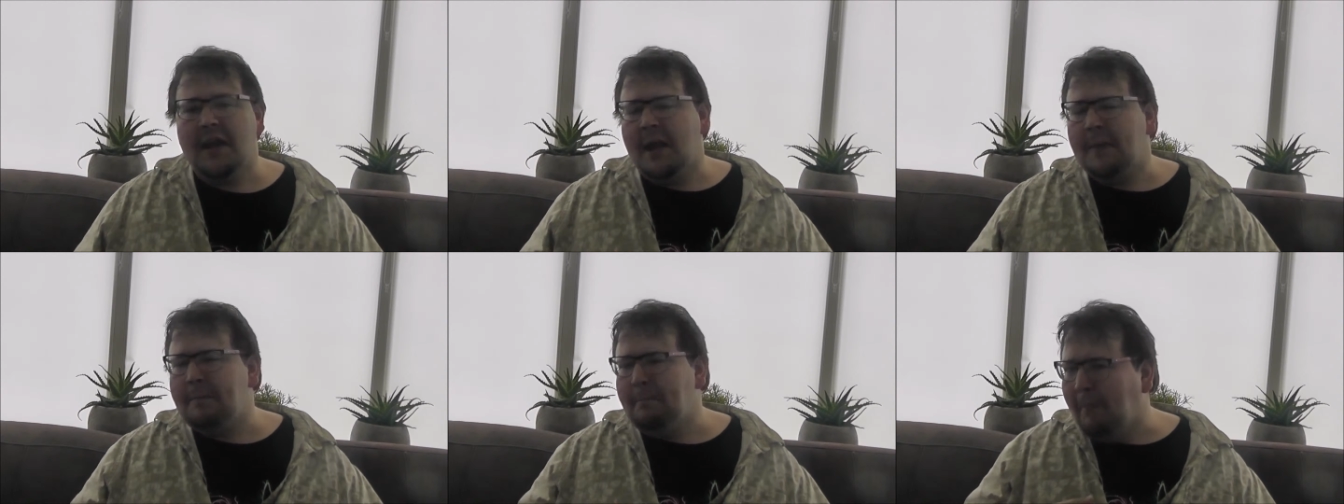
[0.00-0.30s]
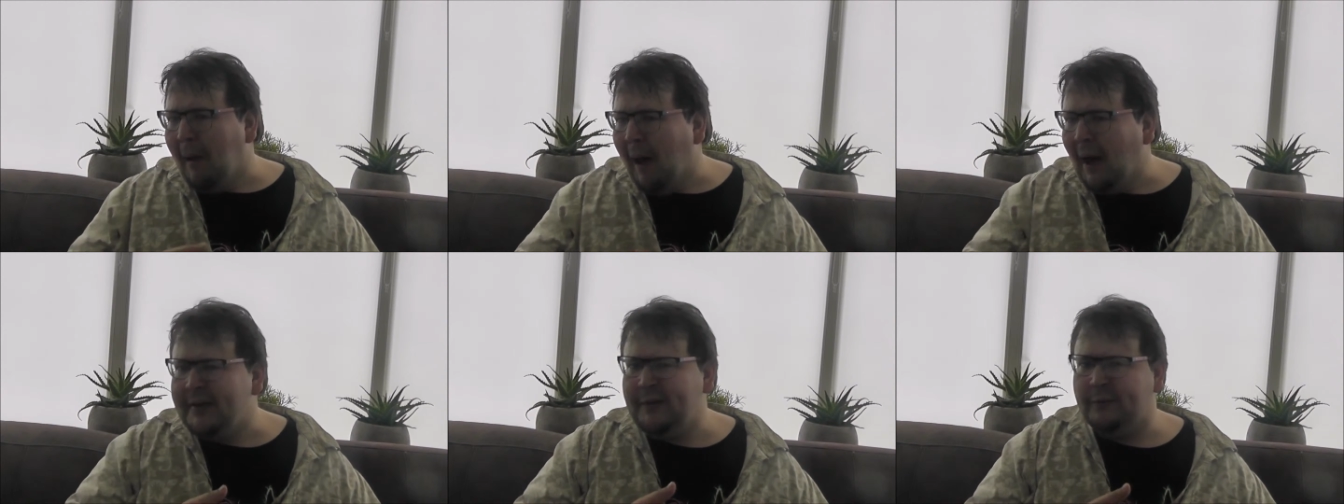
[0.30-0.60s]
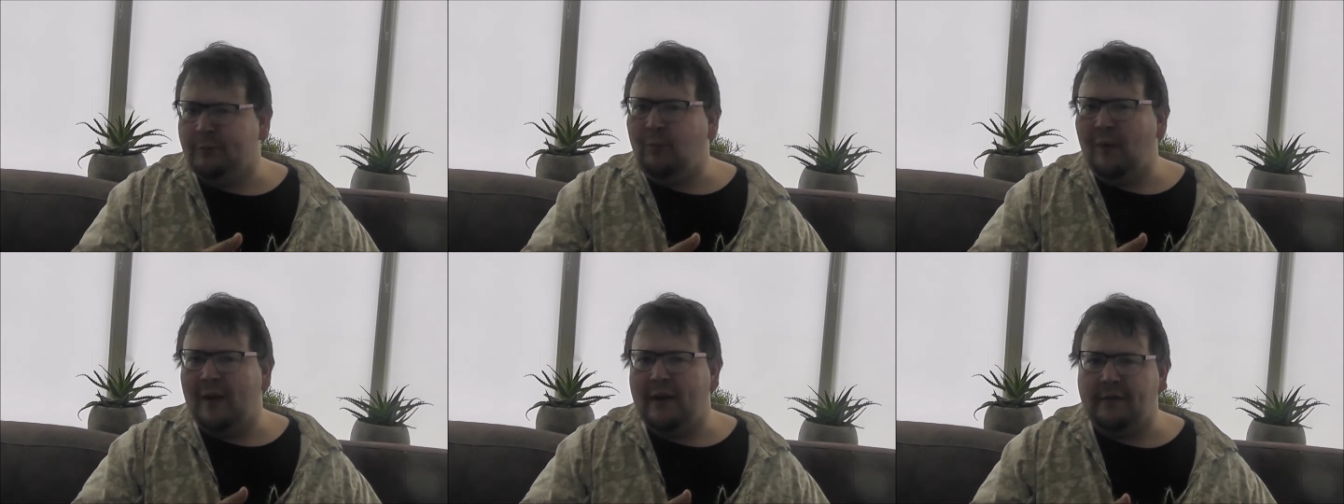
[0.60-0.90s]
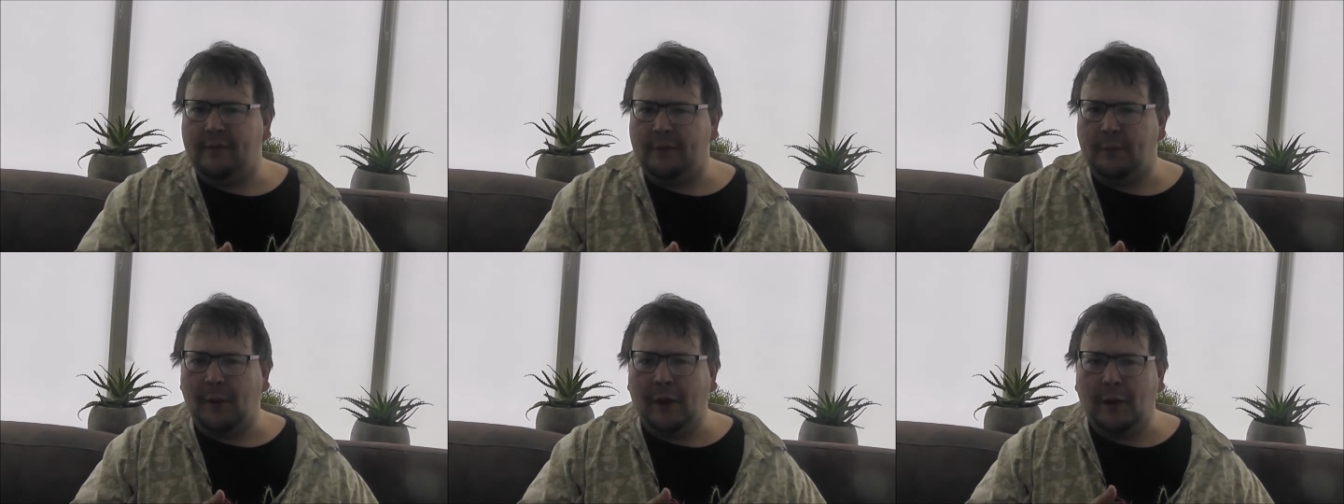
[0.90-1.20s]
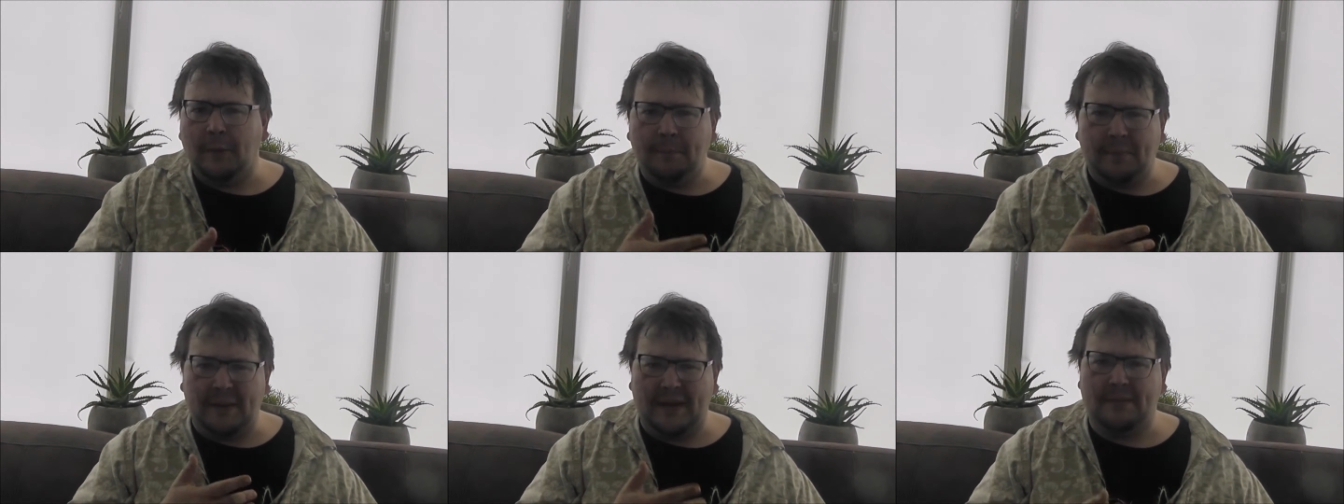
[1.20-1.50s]
It might have very
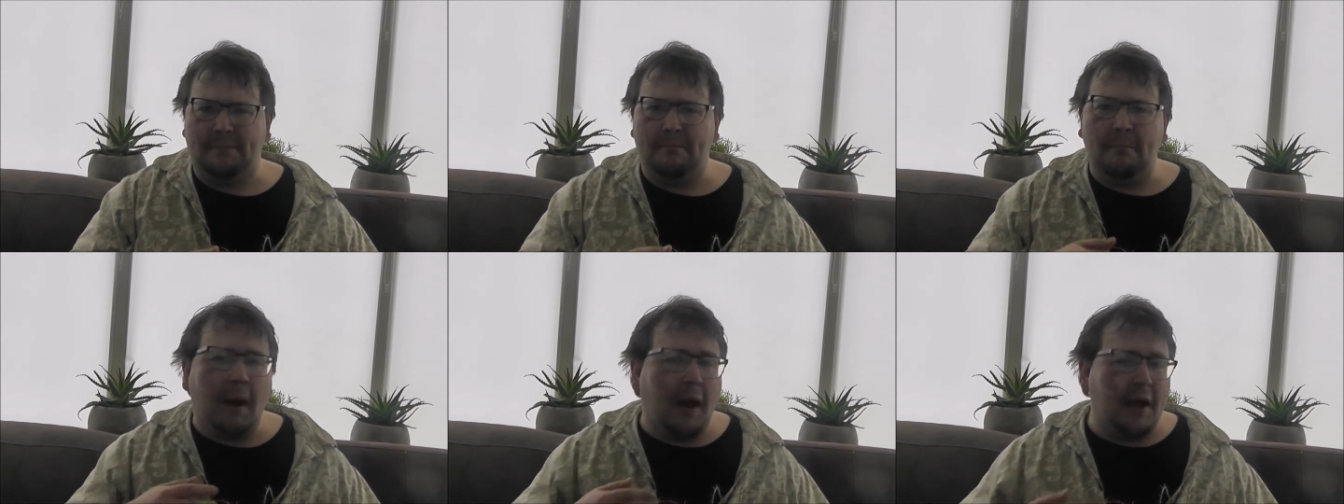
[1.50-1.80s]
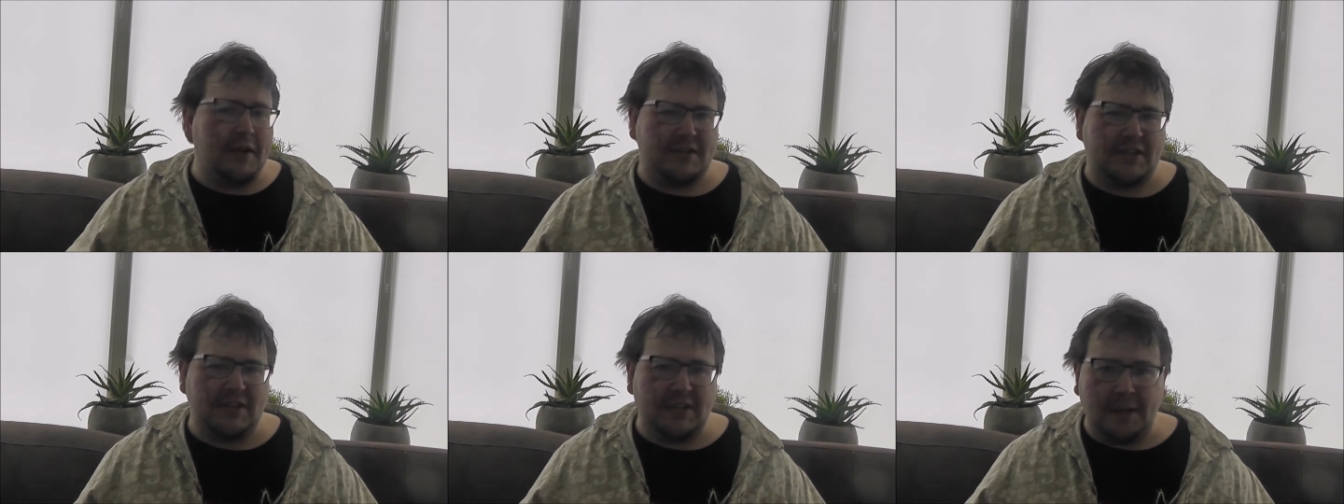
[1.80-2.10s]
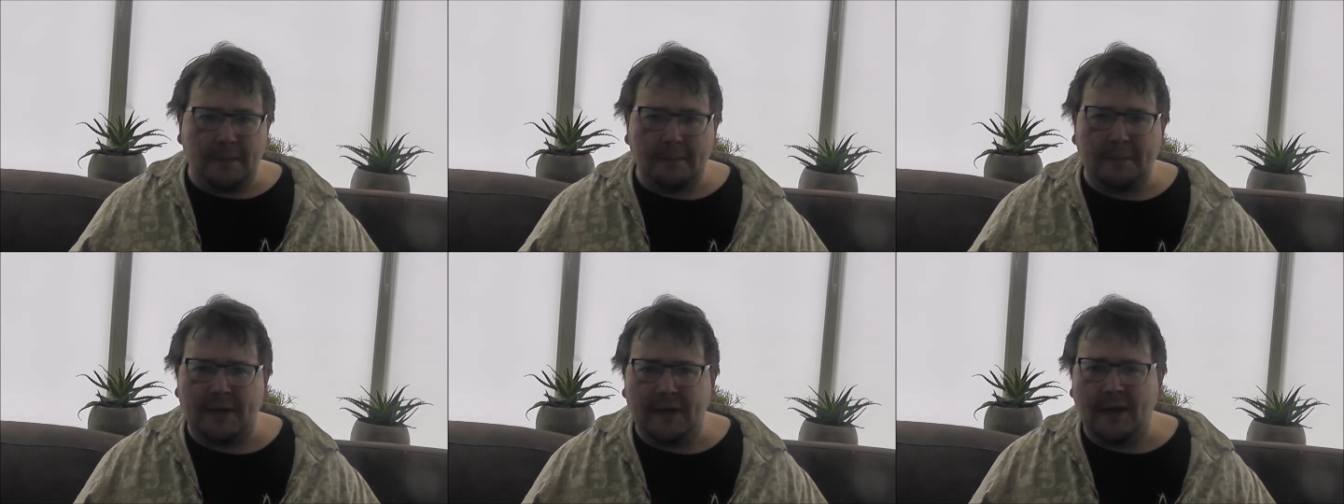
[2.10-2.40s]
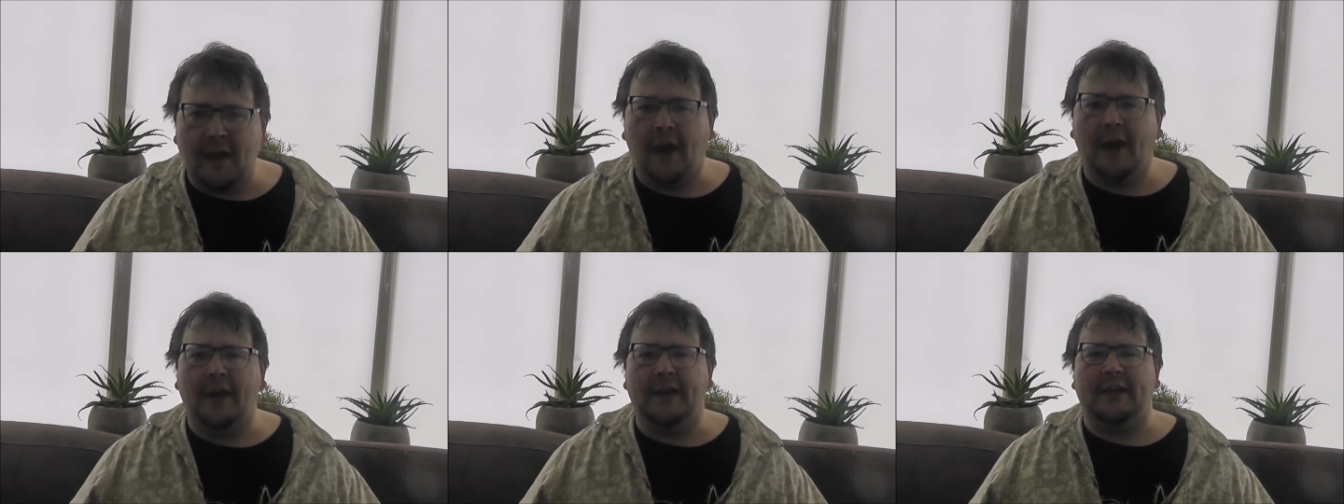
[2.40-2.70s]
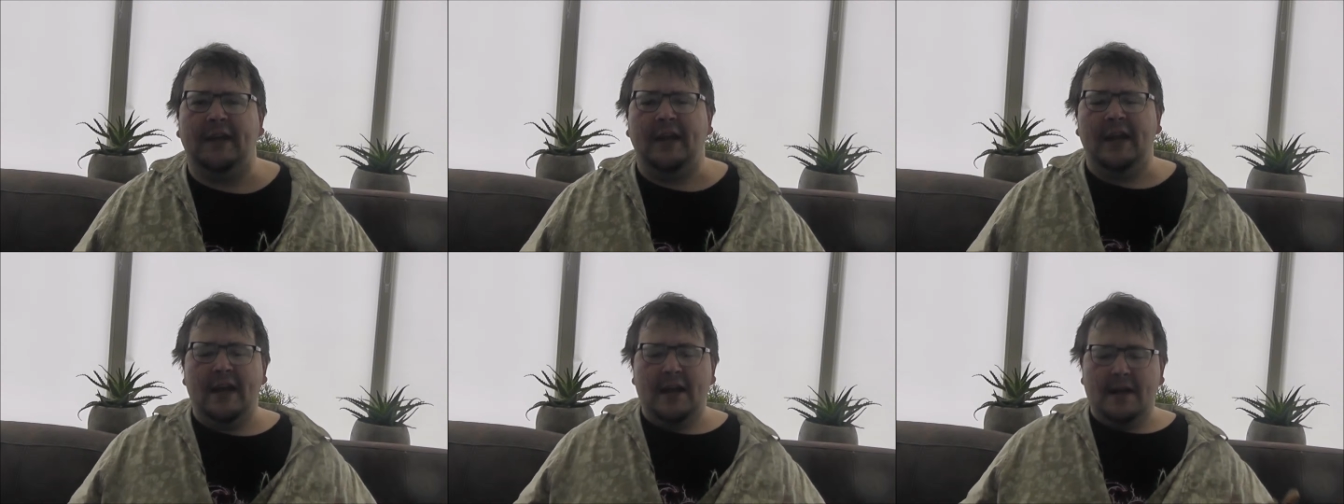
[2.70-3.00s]
well been Mighty number
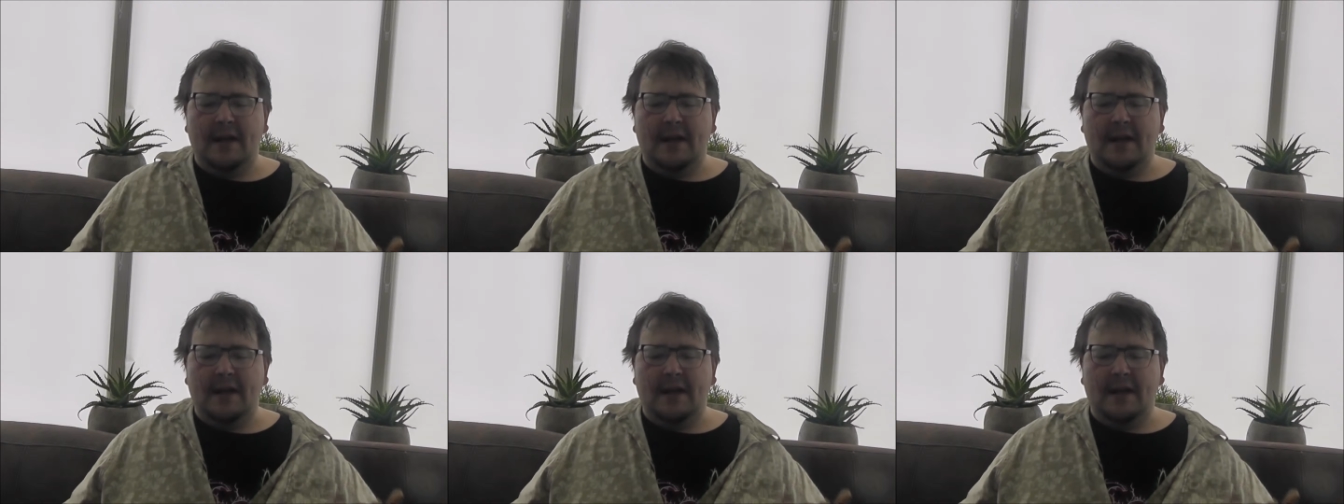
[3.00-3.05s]
9,